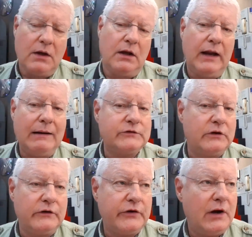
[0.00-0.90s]
it happens
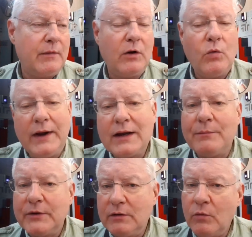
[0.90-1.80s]
all the time. I wake
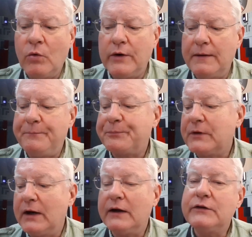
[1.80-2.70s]
up in the morning
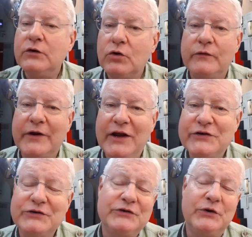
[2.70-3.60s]
and I got the
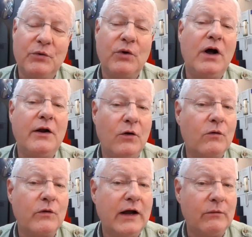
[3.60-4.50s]
notifications that you were on
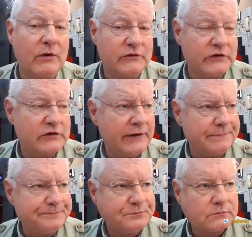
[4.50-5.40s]
overnight when I was asleep.
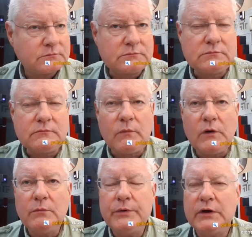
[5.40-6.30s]

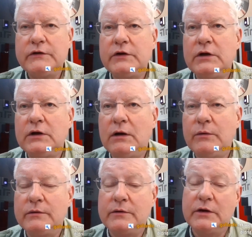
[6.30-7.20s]
But I'm
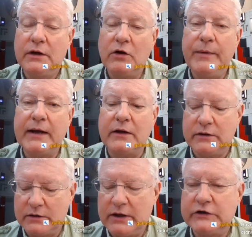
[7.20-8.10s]
going to go back and
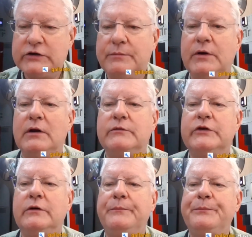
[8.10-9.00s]
catch up on them. So,